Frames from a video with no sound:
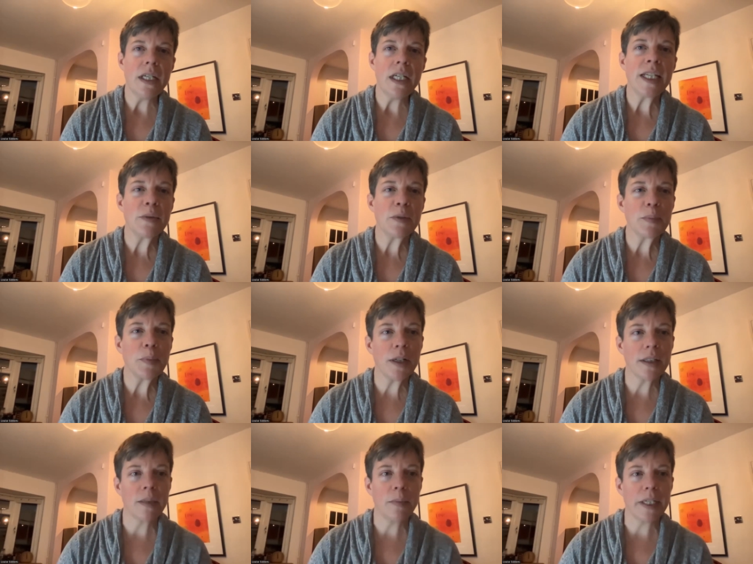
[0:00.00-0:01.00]
And that was
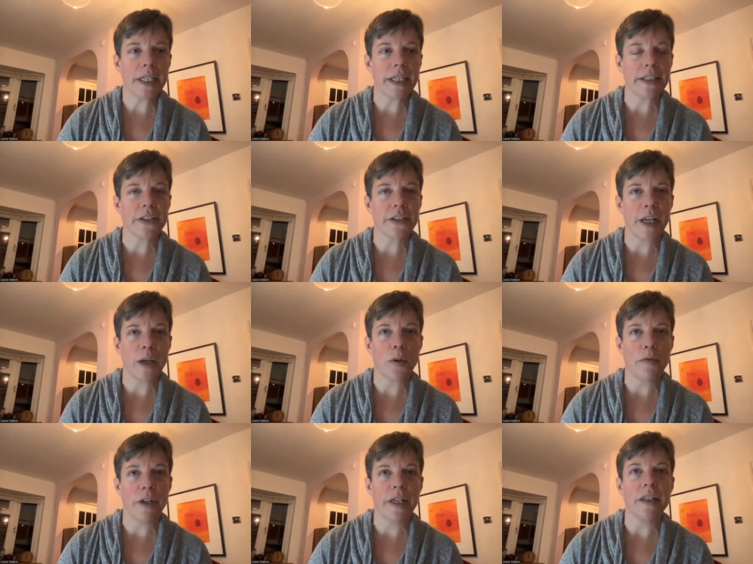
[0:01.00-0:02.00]
partly because they were
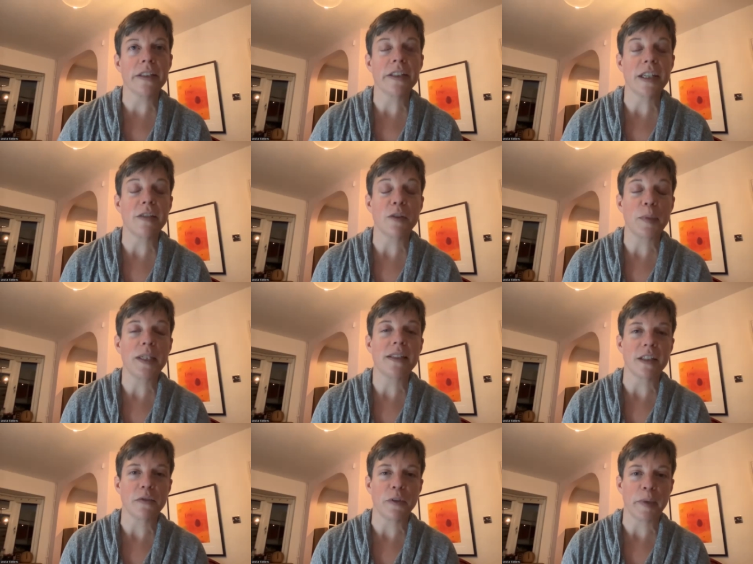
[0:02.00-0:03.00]
very unsafe
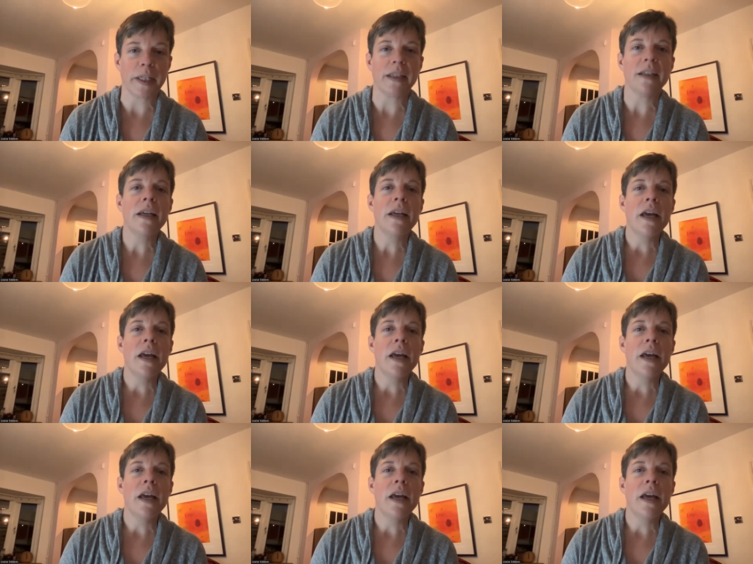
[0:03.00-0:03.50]
spaces for me.